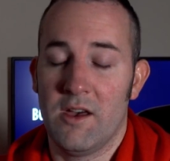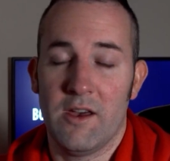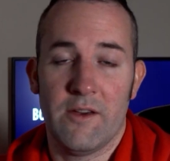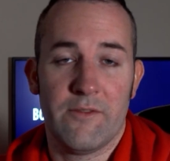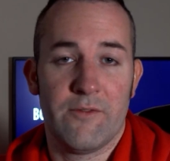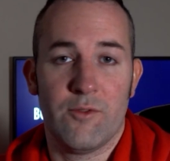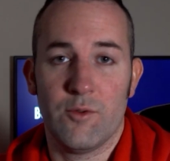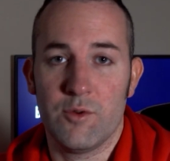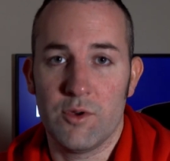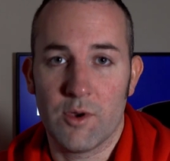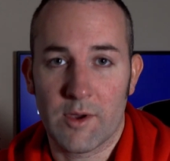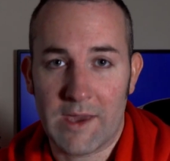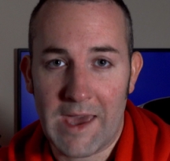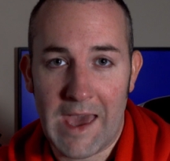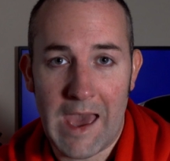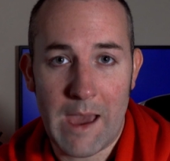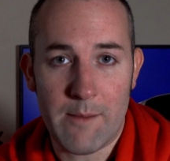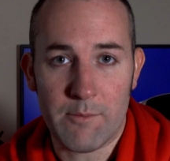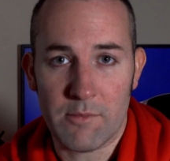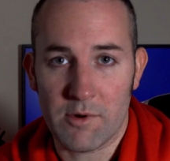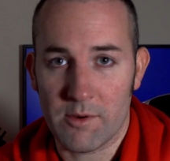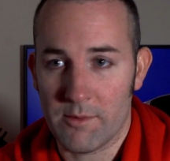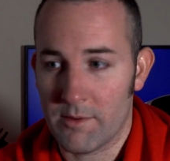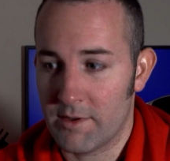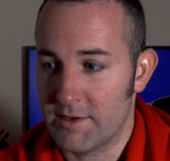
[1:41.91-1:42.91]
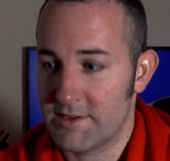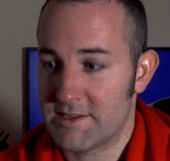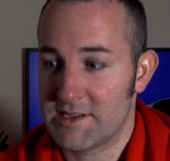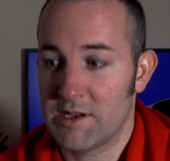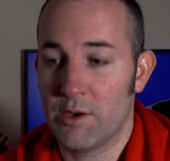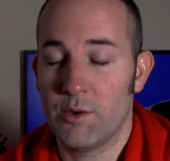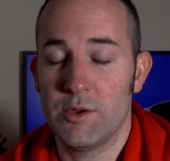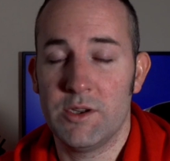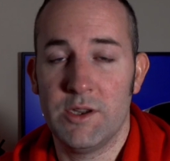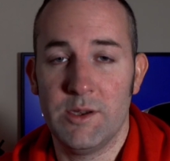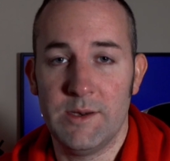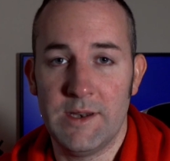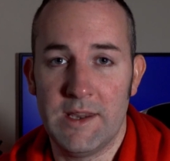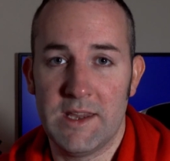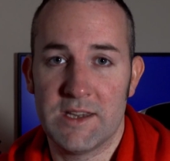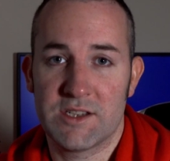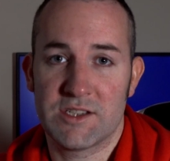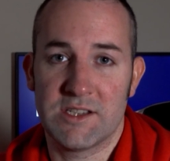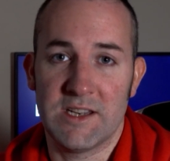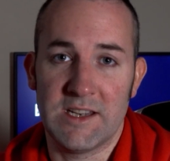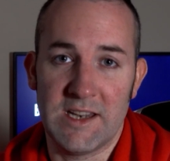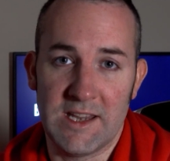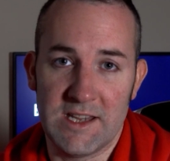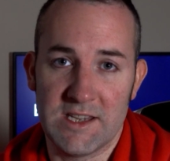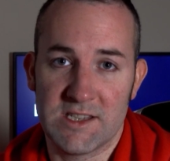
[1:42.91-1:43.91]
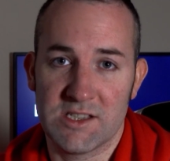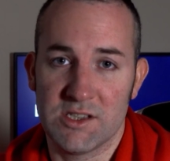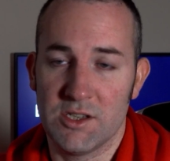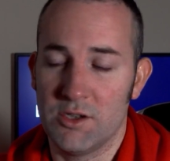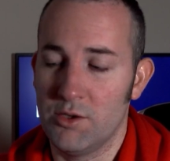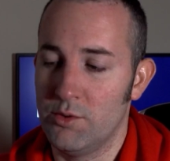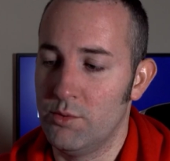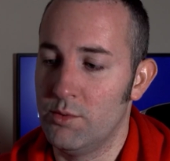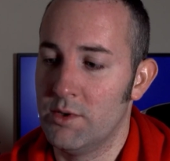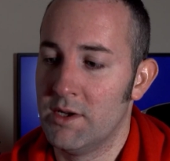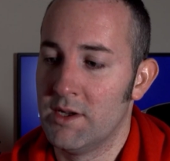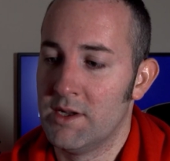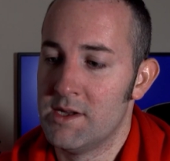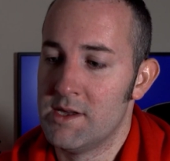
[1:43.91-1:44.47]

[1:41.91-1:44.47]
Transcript: for your camera until you actually need to